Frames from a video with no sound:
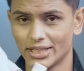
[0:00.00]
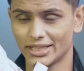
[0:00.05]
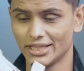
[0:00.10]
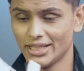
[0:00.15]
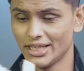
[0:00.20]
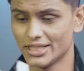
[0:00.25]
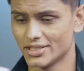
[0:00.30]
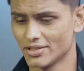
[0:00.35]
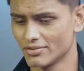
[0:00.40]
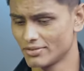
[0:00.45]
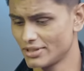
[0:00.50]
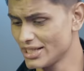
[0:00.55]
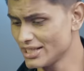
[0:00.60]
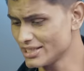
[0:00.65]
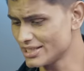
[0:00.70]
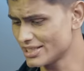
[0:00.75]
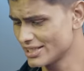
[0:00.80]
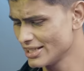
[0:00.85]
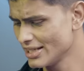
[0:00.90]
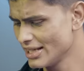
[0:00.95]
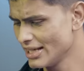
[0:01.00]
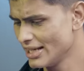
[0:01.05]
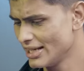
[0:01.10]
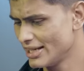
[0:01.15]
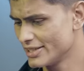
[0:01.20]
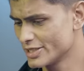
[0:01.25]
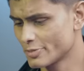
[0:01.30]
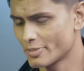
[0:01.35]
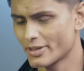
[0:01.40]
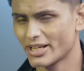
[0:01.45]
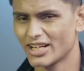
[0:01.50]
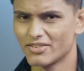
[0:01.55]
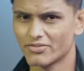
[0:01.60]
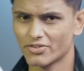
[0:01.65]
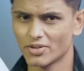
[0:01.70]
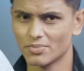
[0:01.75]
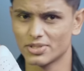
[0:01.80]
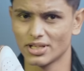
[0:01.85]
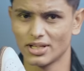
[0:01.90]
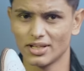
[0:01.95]
like these. Now this is a brand
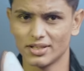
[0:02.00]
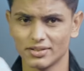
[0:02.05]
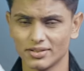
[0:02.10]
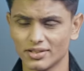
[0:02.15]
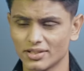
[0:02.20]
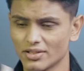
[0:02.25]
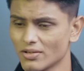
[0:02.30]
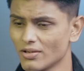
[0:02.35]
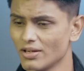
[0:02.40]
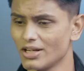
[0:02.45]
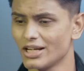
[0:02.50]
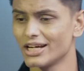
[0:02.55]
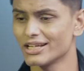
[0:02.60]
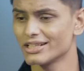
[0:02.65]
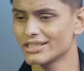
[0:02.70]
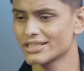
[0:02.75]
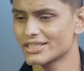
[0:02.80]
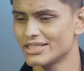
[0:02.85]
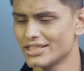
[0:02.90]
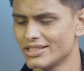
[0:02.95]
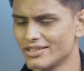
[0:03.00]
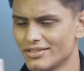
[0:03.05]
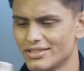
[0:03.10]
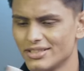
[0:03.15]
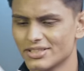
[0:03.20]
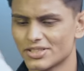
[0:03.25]
from Jalandhar called RXN.